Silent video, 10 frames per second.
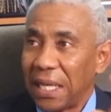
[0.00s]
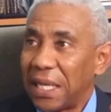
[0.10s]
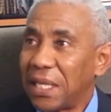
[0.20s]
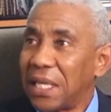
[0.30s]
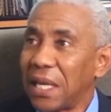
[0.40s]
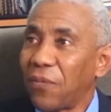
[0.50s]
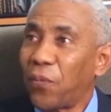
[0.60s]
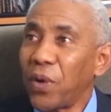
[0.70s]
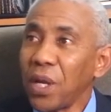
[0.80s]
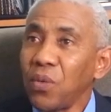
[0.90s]
the
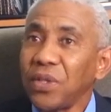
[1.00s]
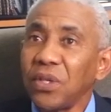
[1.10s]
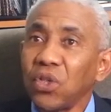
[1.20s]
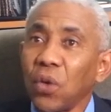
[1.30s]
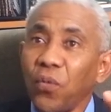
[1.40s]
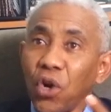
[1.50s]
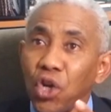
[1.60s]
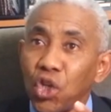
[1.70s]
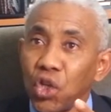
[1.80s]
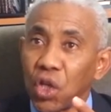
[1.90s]
frequencies of
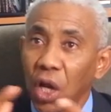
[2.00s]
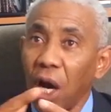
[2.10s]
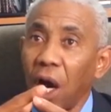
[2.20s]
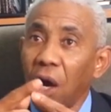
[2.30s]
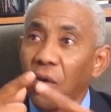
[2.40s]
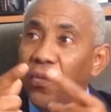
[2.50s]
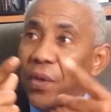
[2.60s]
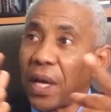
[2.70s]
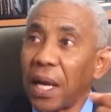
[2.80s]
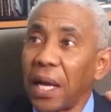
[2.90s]
energy of
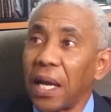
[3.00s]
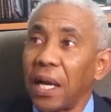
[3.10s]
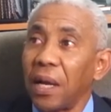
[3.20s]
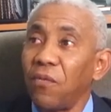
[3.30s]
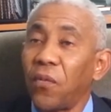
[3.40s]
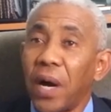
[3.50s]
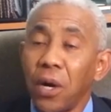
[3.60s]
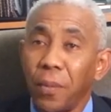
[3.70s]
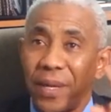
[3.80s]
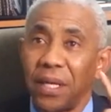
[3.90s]
the
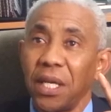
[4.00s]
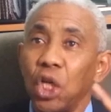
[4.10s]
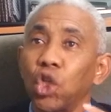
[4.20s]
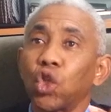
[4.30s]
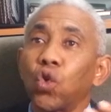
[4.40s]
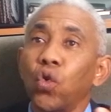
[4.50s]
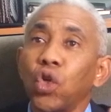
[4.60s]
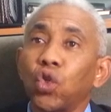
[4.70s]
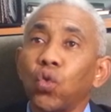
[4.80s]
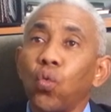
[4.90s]
environment is
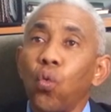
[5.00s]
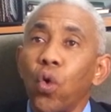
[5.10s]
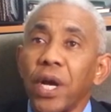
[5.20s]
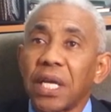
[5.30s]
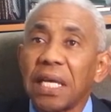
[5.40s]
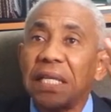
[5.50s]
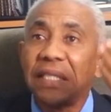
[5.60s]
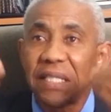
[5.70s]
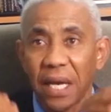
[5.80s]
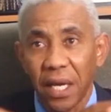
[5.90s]
going to work
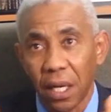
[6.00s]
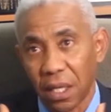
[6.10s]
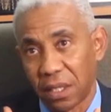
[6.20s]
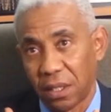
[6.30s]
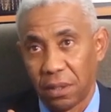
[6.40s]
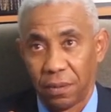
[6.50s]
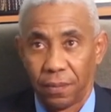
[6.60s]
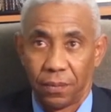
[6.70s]
inside us.